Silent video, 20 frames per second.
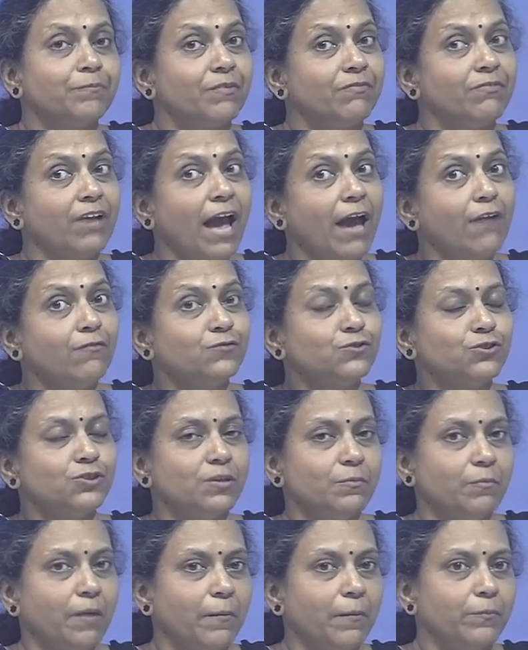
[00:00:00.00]
we have to
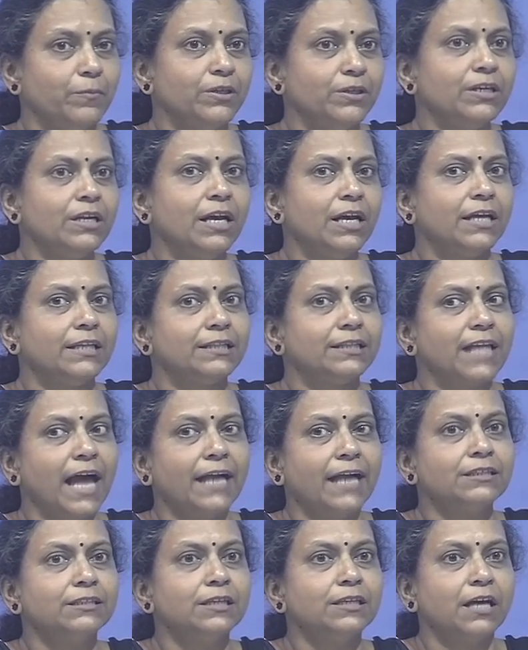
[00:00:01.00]
remember
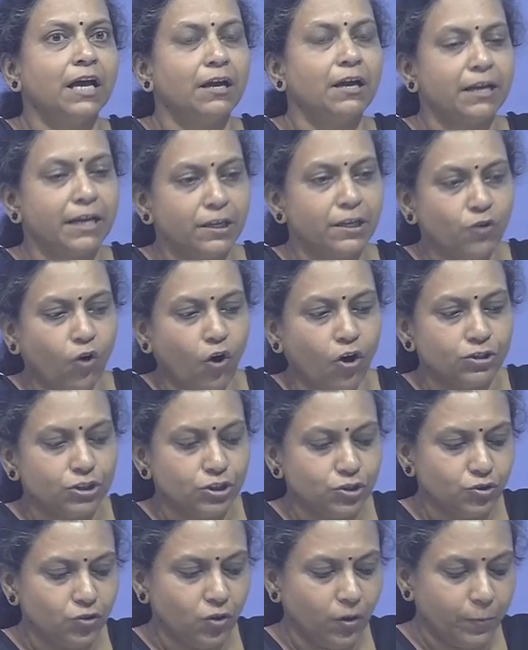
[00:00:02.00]
that in
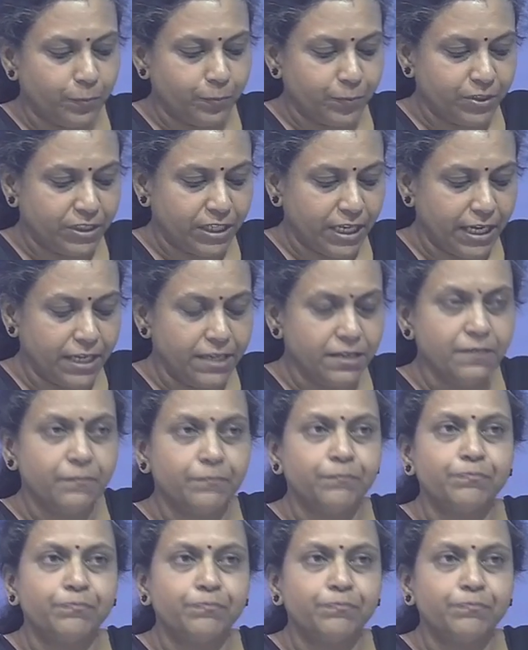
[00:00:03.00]
order to obtain